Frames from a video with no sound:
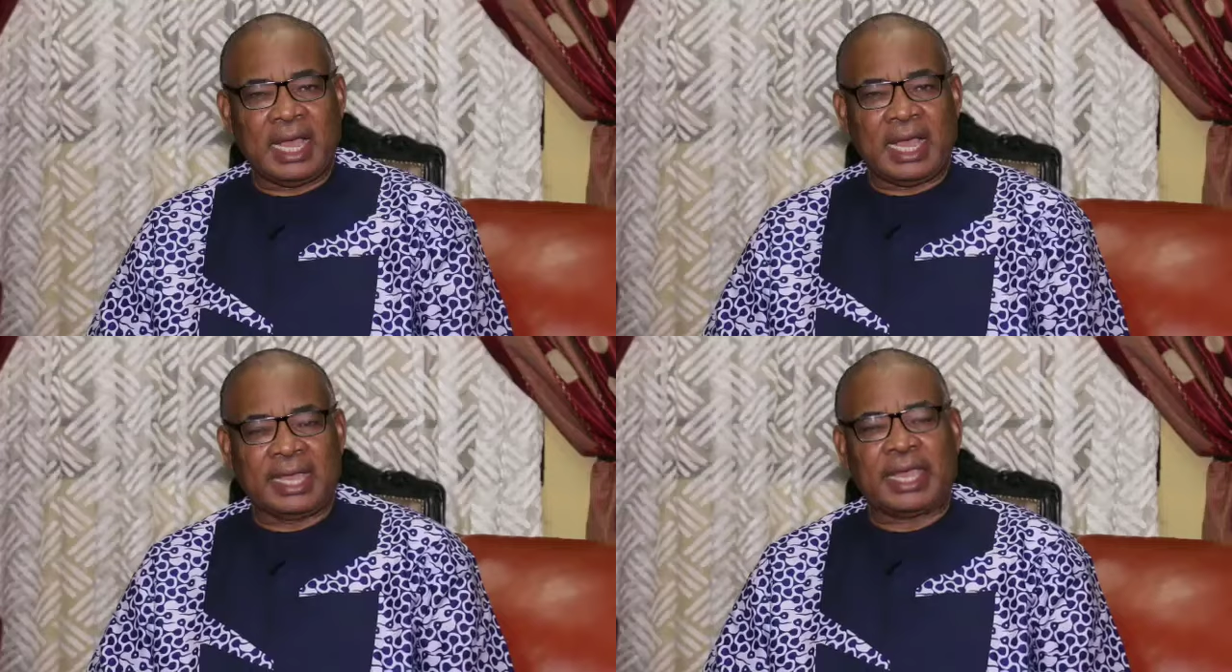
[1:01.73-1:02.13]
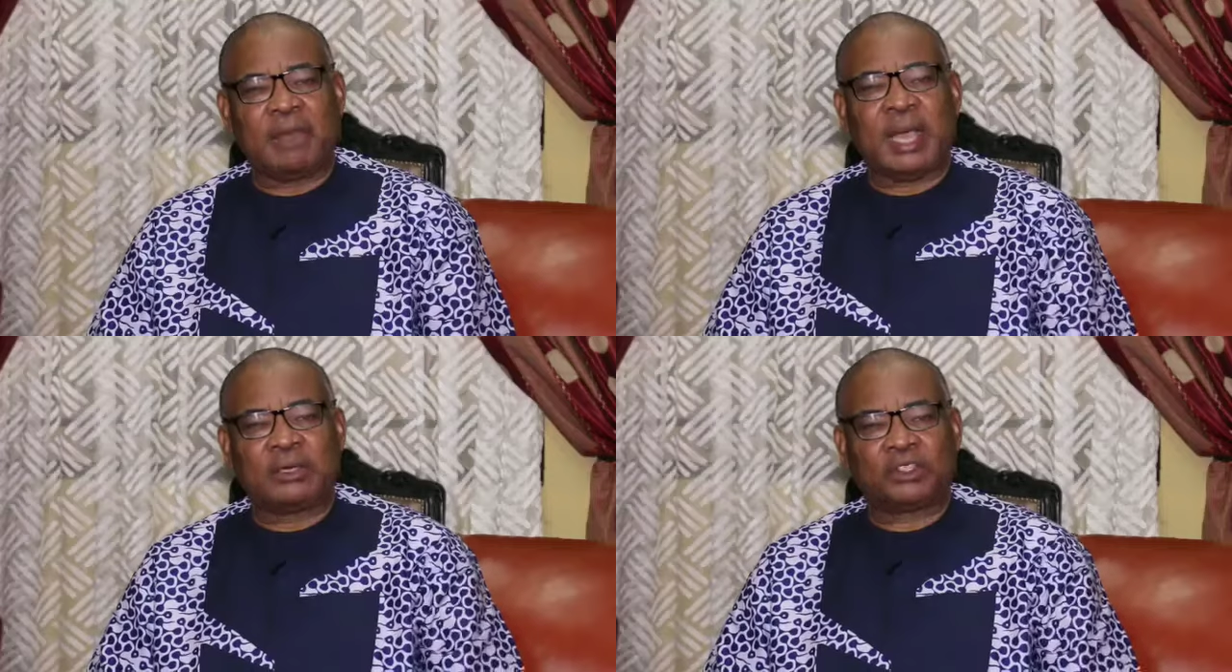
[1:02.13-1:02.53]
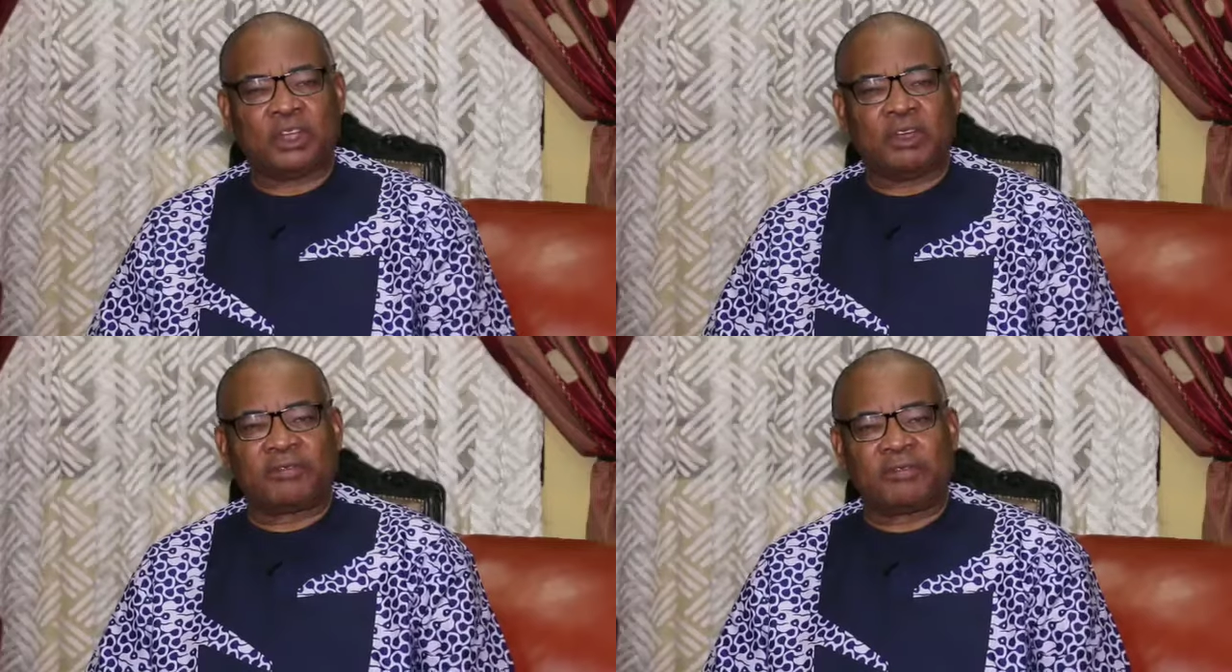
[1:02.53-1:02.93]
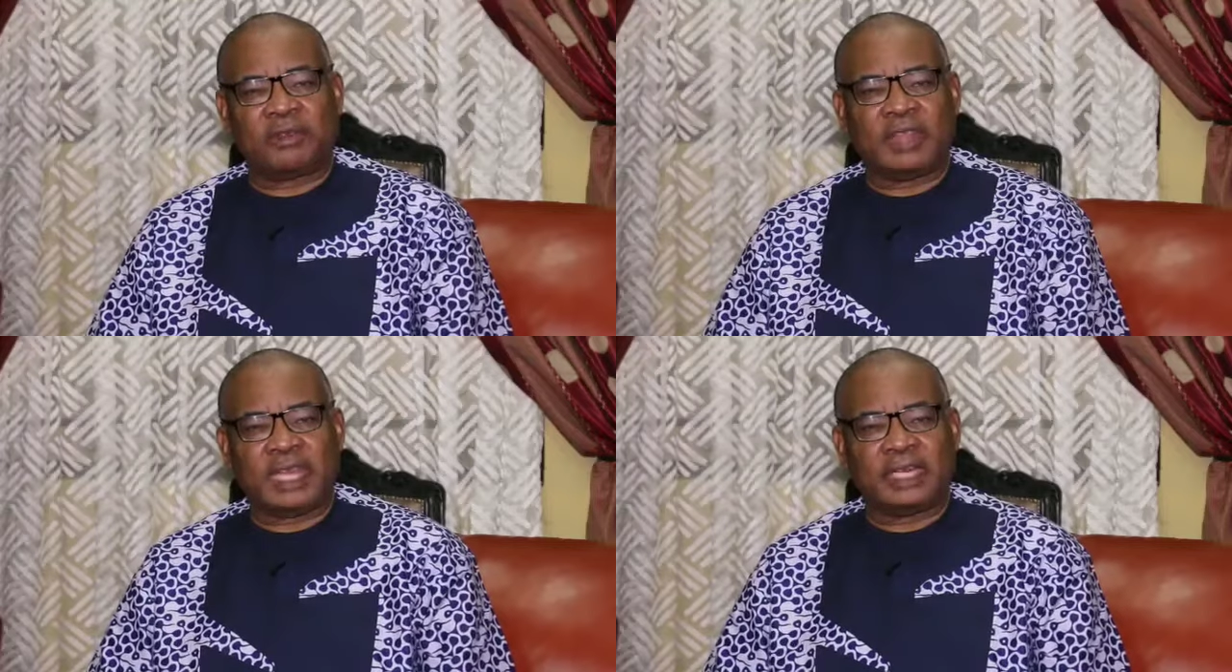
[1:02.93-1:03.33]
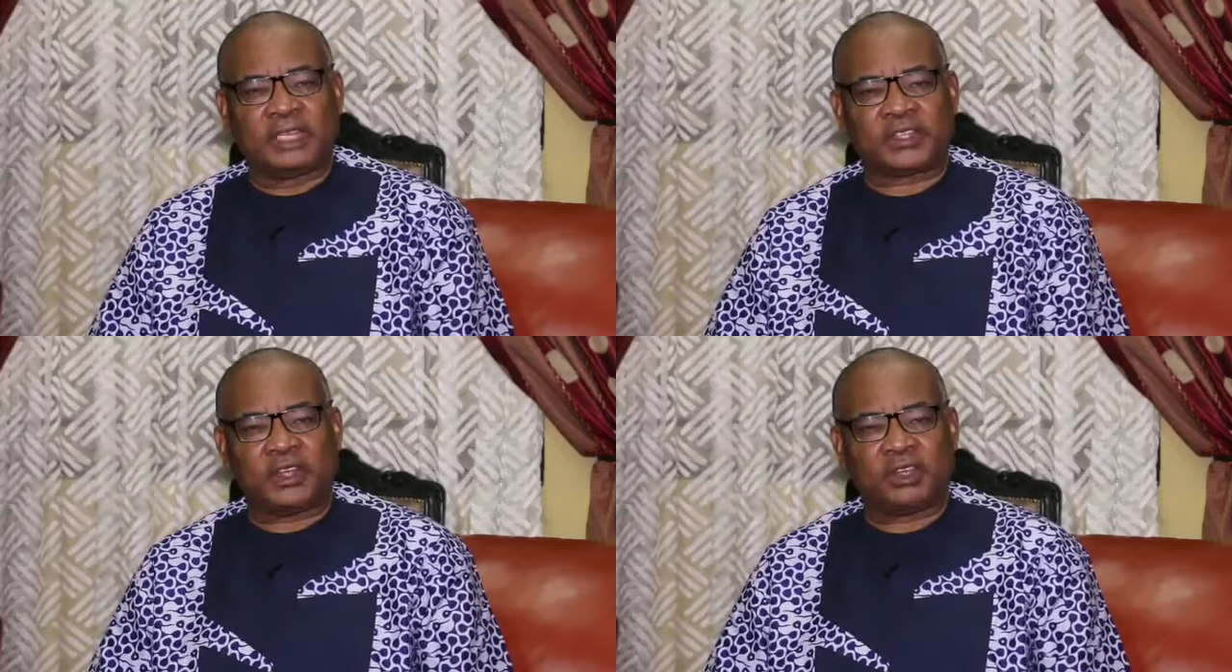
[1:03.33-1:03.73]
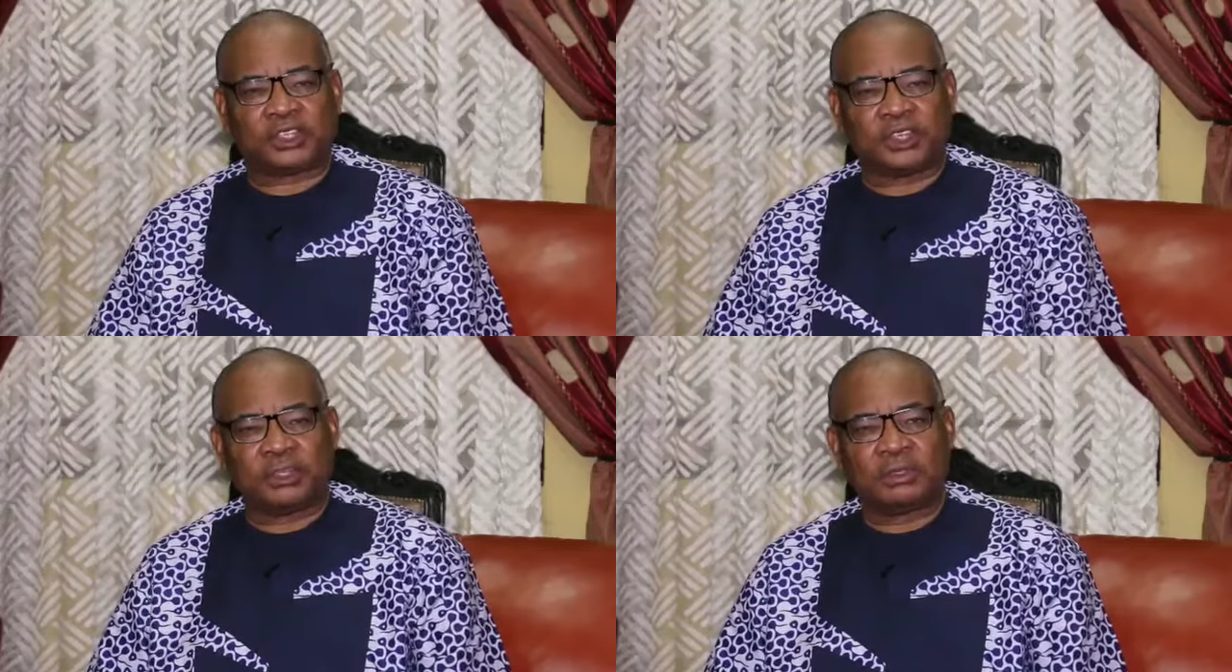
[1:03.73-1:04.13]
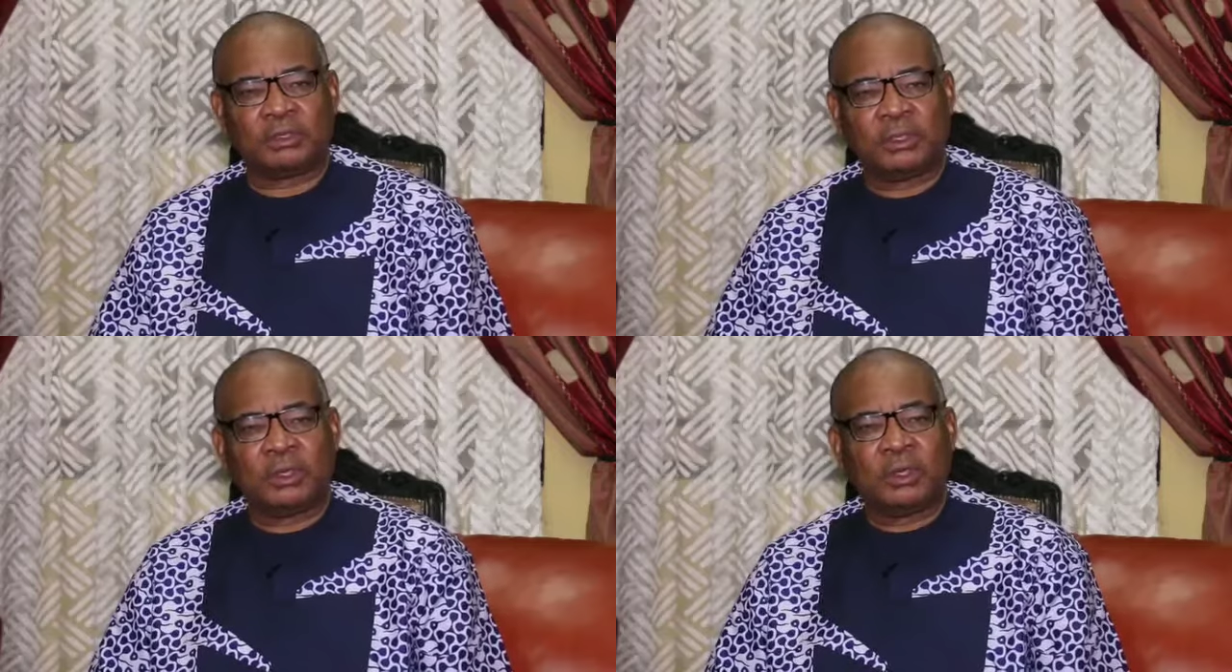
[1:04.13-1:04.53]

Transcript: I came out of that discussion